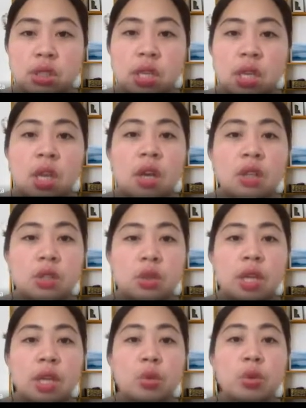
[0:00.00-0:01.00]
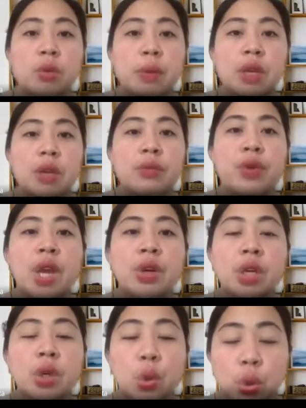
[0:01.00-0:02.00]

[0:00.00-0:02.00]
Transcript: So that would be very good